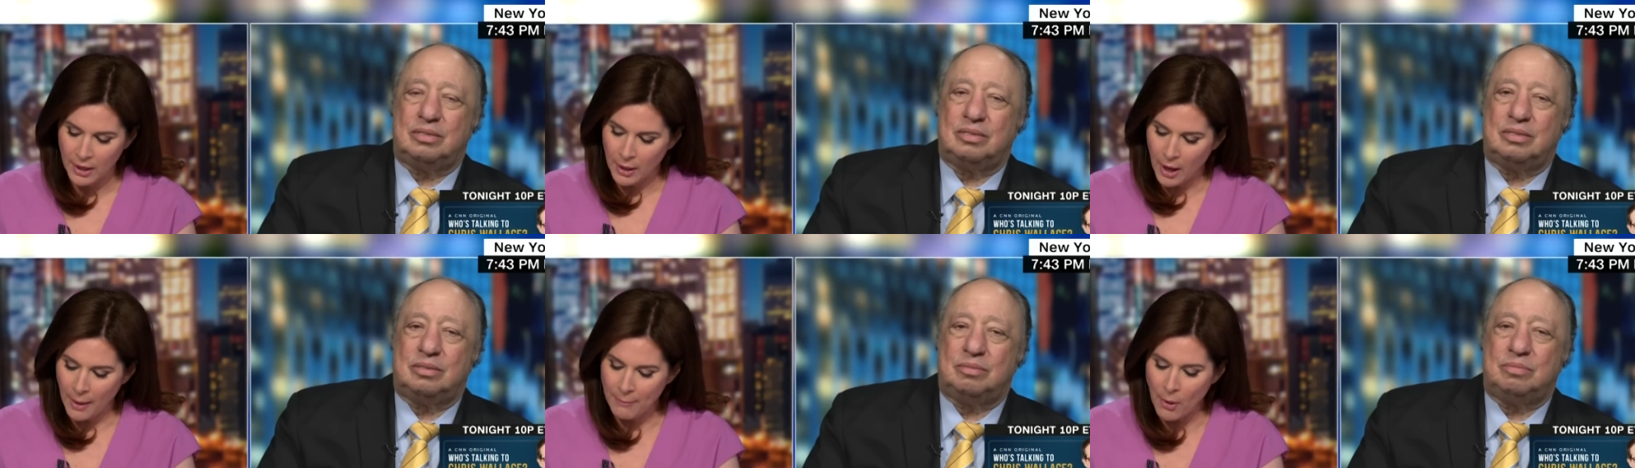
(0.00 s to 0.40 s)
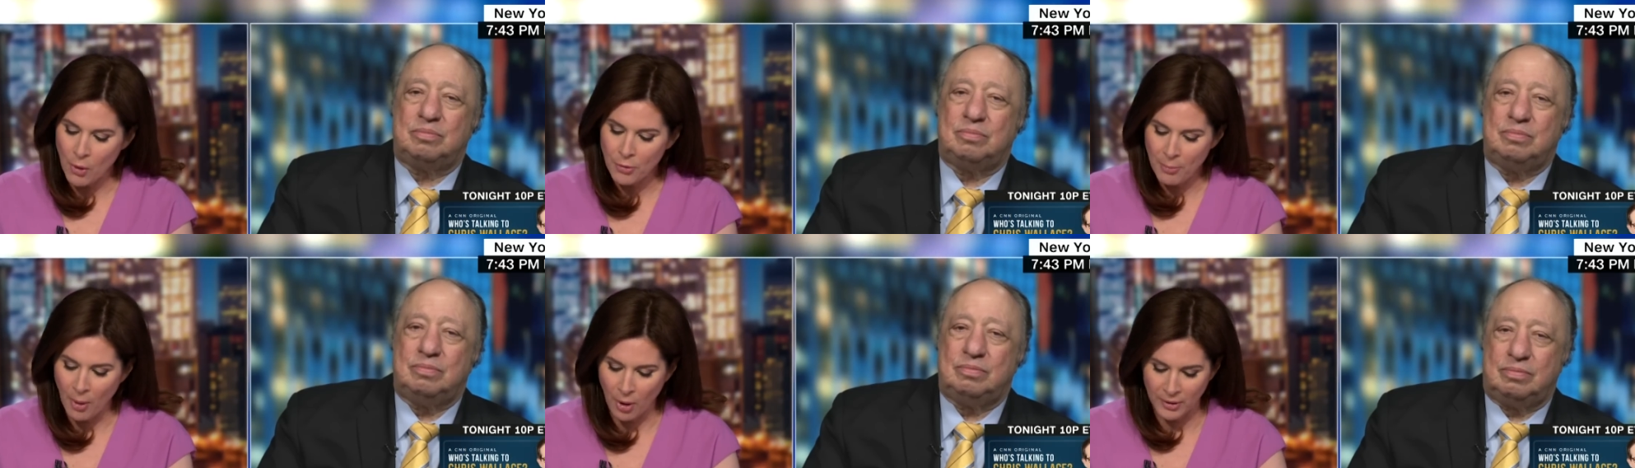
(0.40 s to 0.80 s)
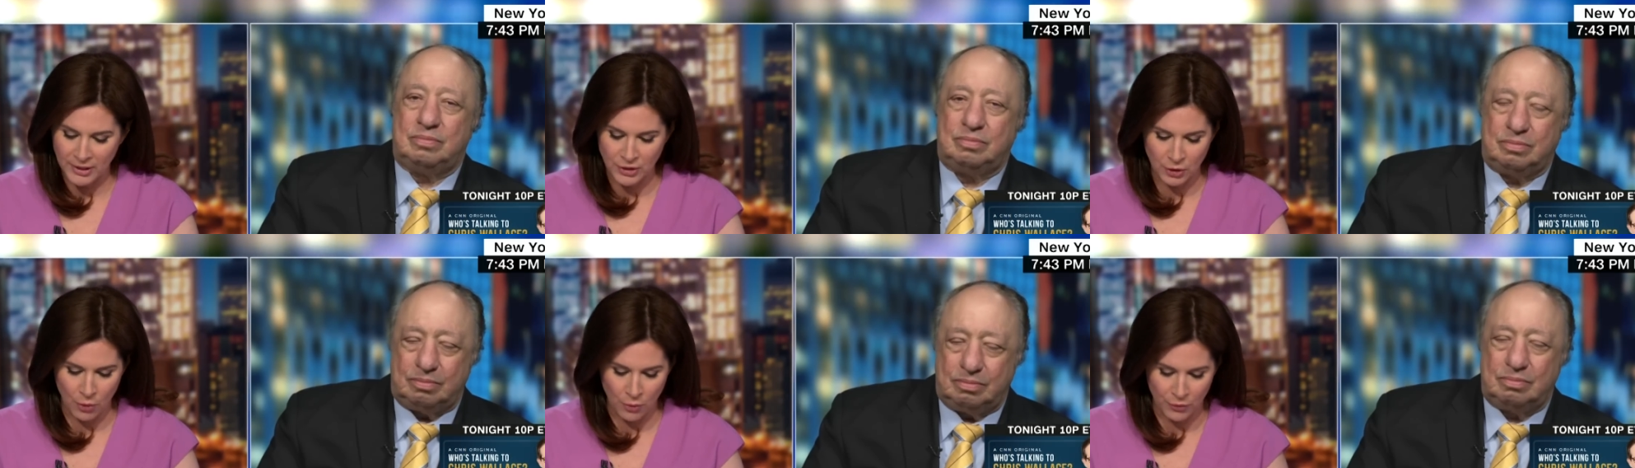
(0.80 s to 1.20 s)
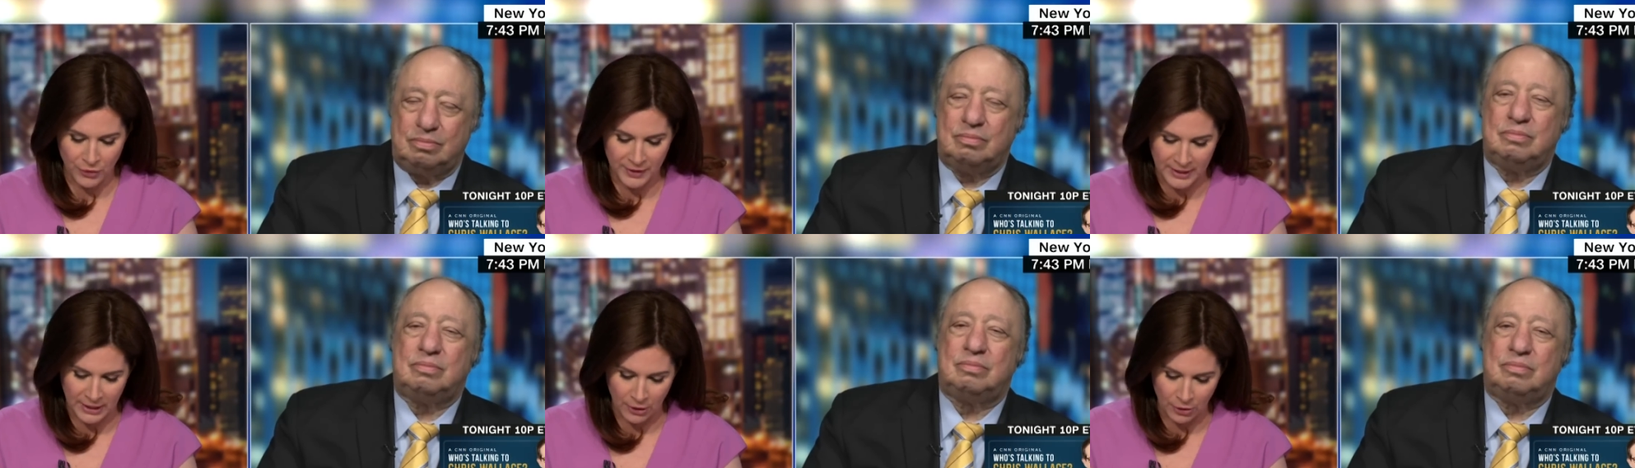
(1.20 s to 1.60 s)
Speaker 1: uh, both parties over the
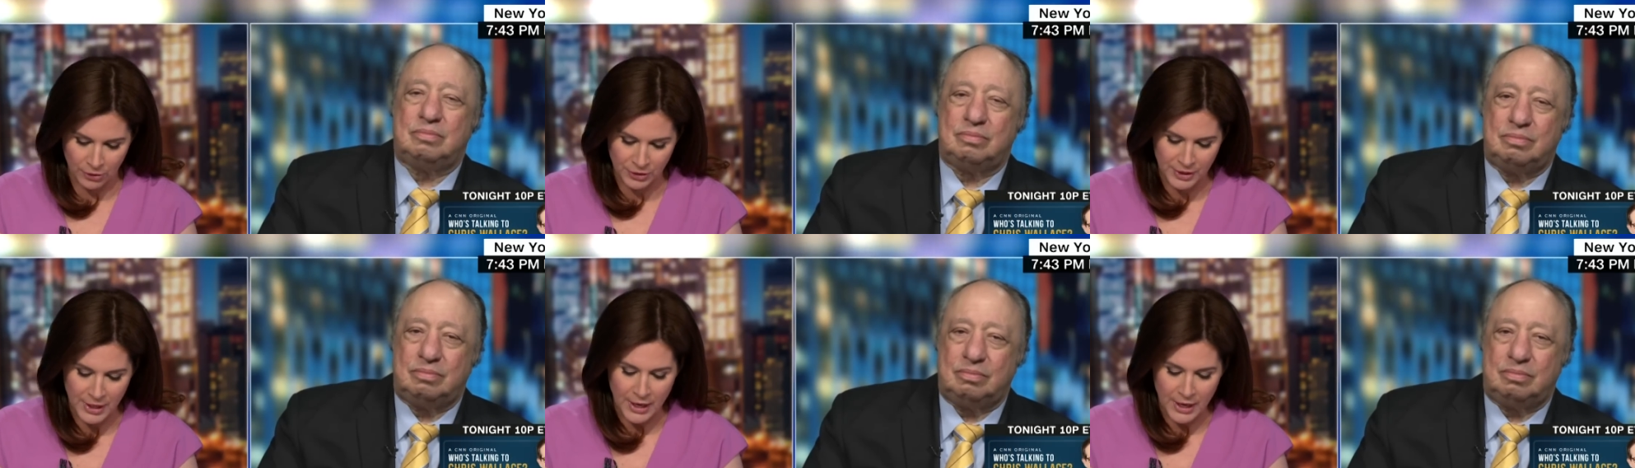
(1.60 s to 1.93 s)
years.